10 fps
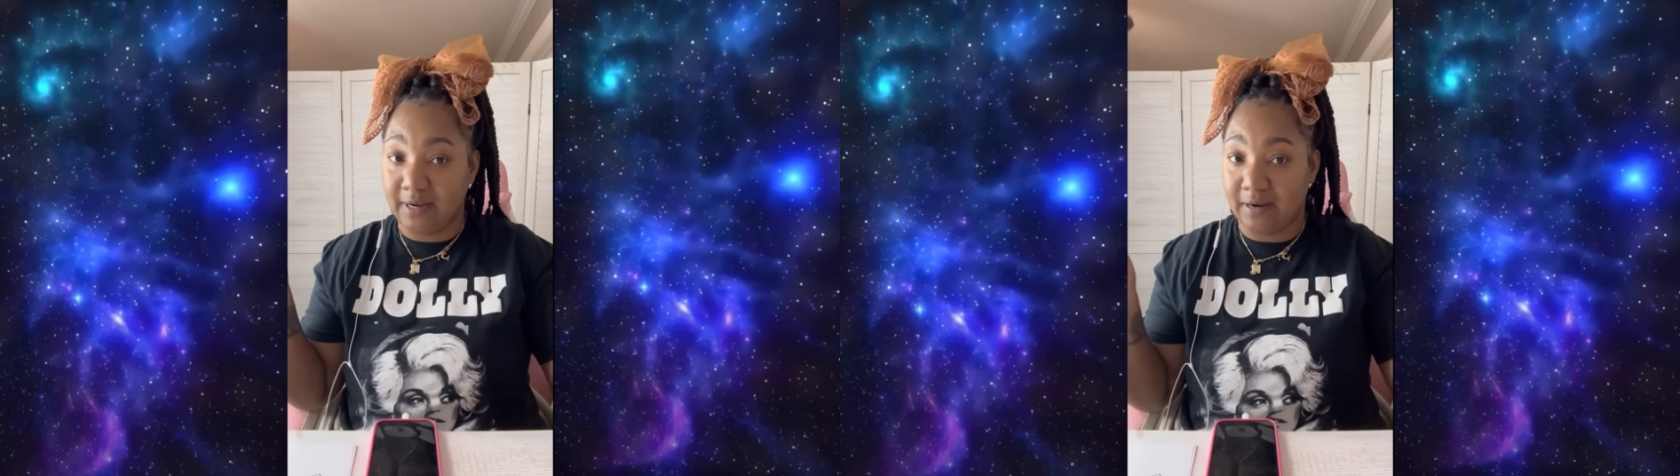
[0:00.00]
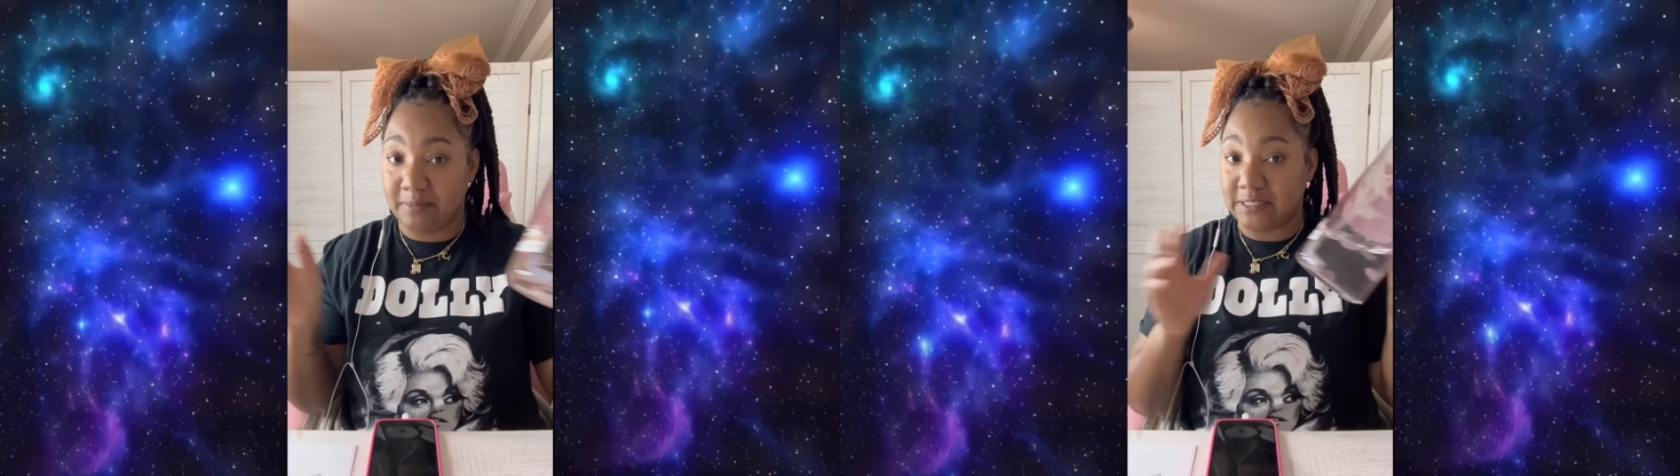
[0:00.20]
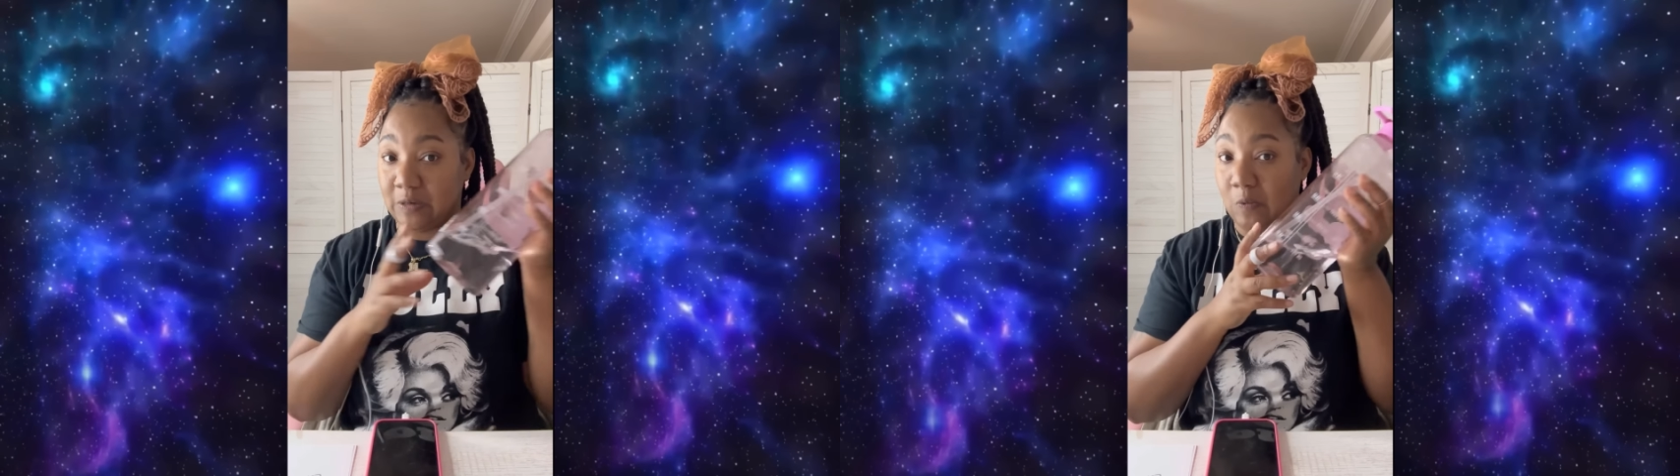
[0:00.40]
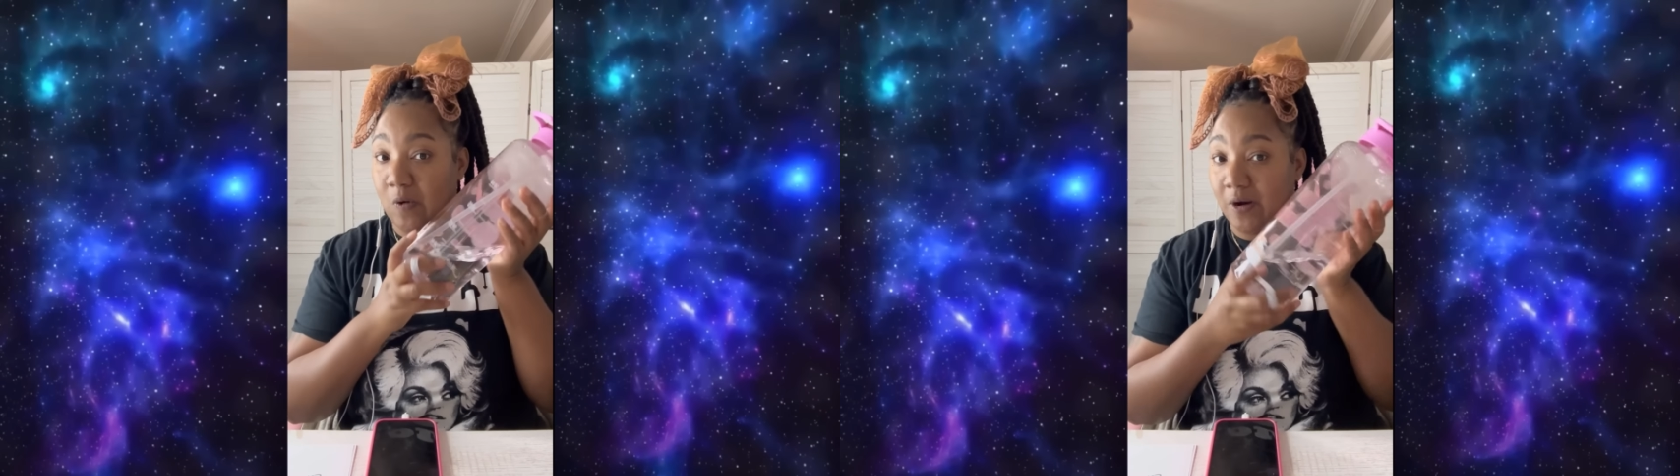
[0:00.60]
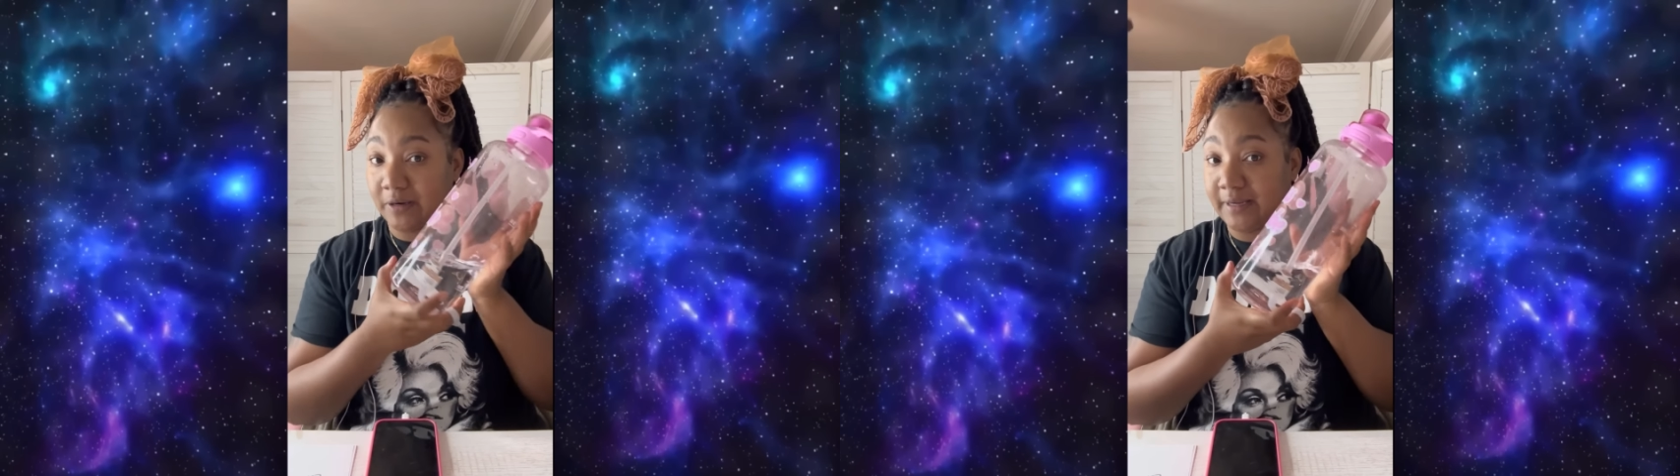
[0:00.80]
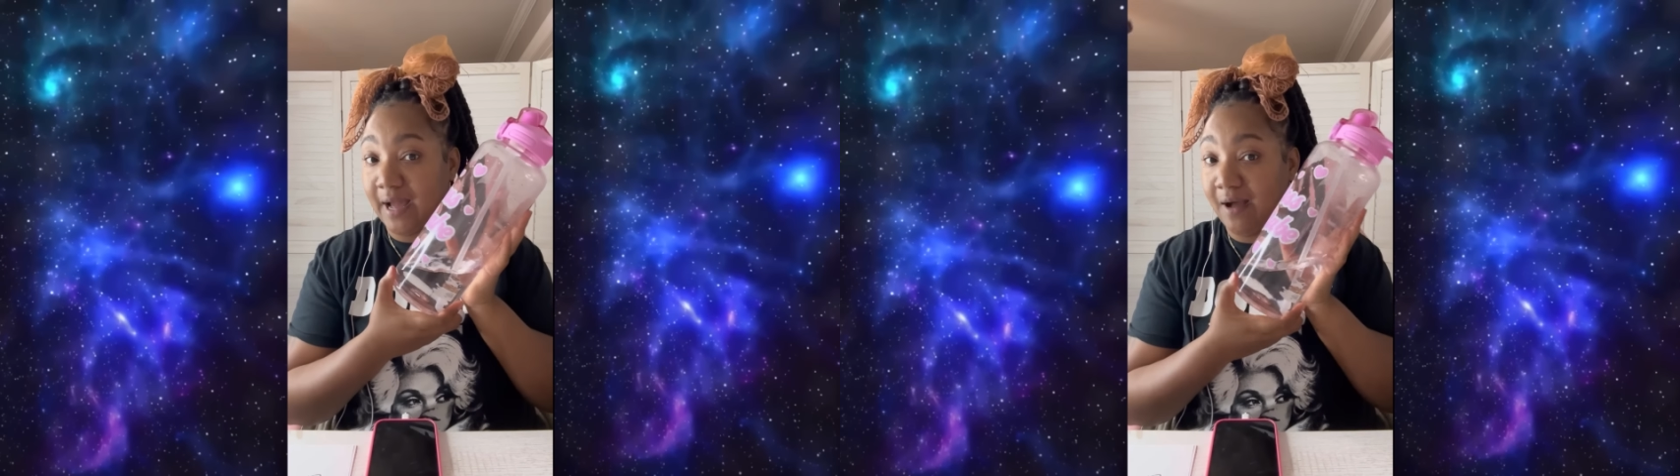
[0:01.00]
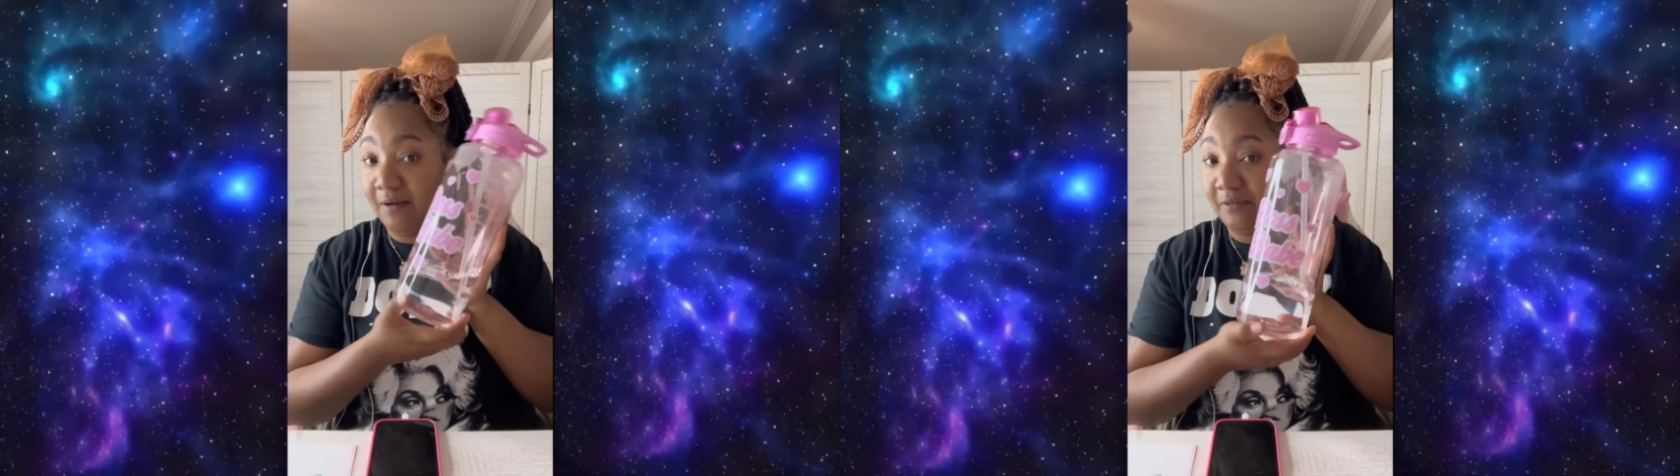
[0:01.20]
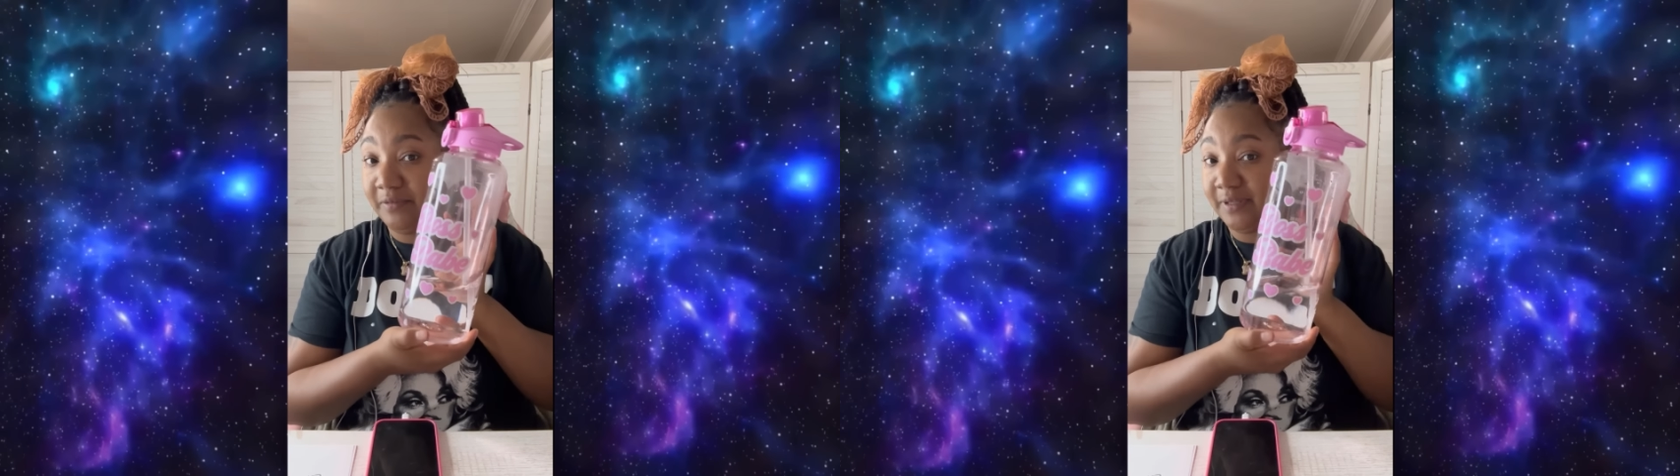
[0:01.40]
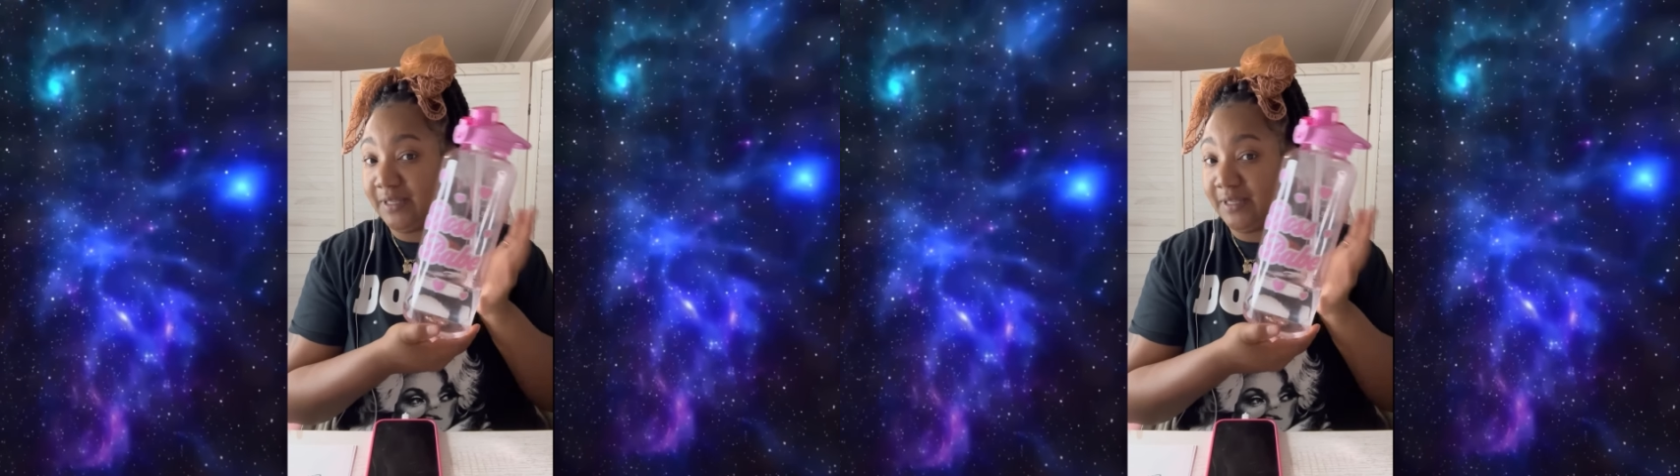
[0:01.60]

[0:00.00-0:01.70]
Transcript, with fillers: grab me some water, y'all.